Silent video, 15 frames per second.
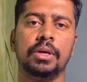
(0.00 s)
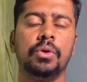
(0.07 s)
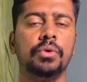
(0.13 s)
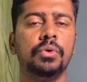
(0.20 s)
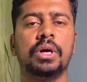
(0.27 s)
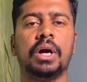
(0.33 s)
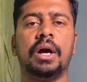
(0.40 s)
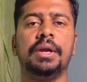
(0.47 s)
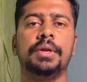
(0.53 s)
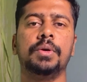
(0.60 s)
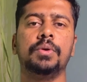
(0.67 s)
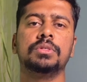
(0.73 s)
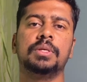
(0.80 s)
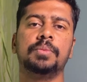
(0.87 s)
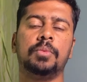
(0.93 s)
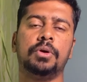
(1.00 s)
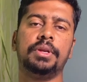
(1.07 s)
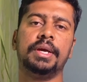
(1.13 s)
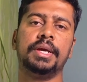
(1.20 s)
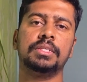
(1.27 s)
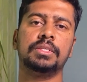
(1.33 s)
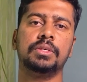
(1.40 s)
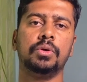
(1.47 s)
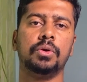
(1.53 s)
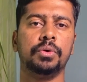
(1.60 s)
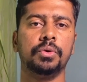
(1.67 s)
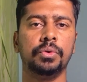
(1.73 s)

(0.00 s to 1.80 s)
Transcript: you know, you can't use mnemonics, you know,